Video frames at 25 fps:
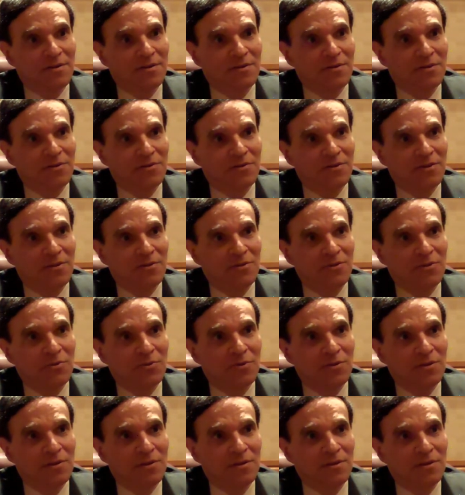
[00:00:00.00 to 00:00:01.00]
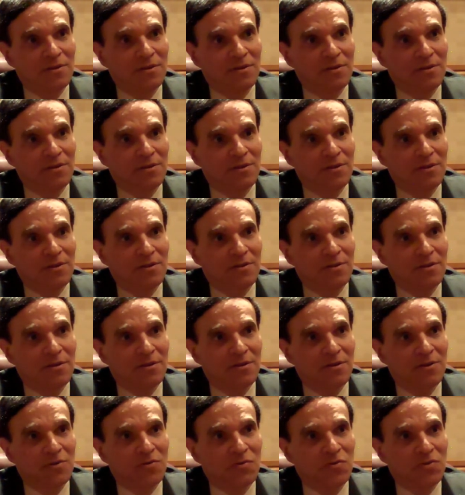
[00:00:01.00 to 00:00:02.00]
continue in the
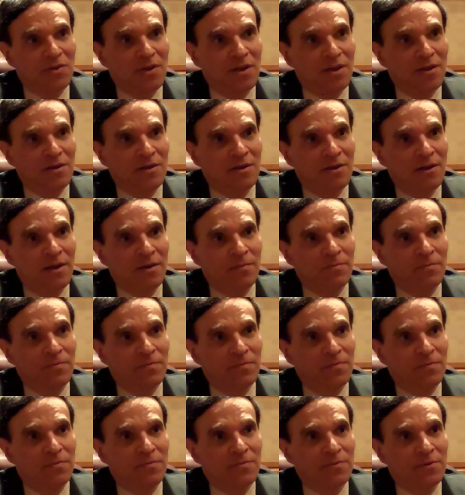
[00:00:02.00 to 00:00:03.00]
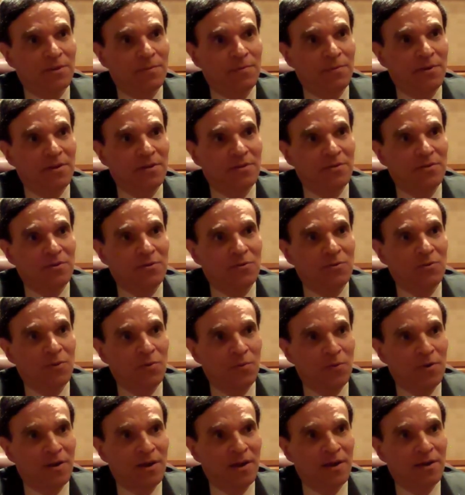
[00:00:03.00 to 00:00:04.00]
years ahead, and I'm committed to doing
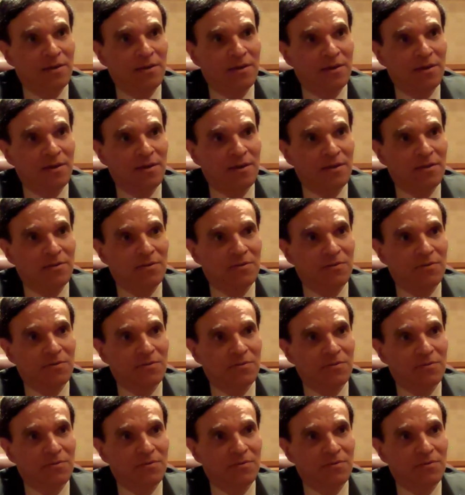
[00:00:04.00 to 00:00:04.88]
what I can to